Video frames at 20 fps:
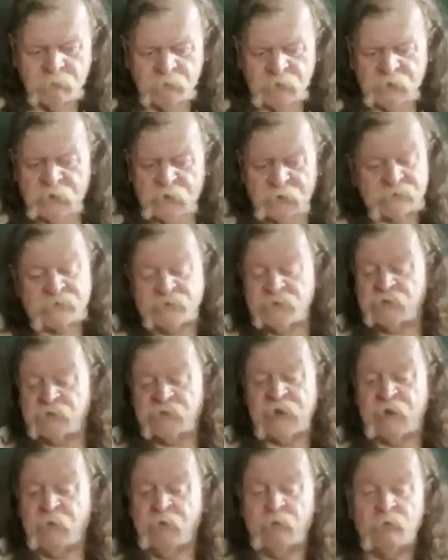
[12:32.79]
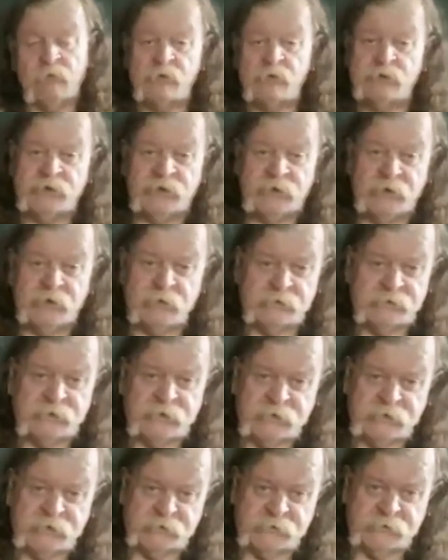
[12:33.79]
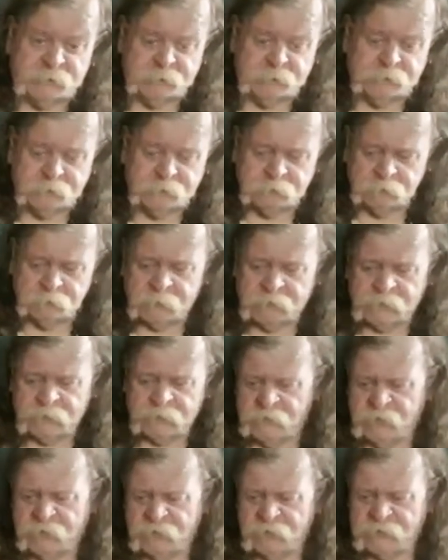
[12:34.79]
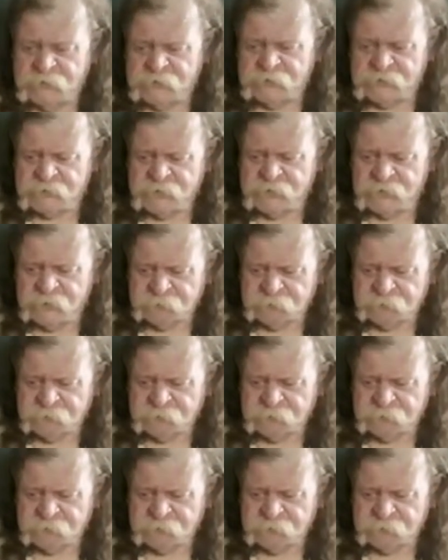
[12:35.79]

that's just how it was in those days. It's a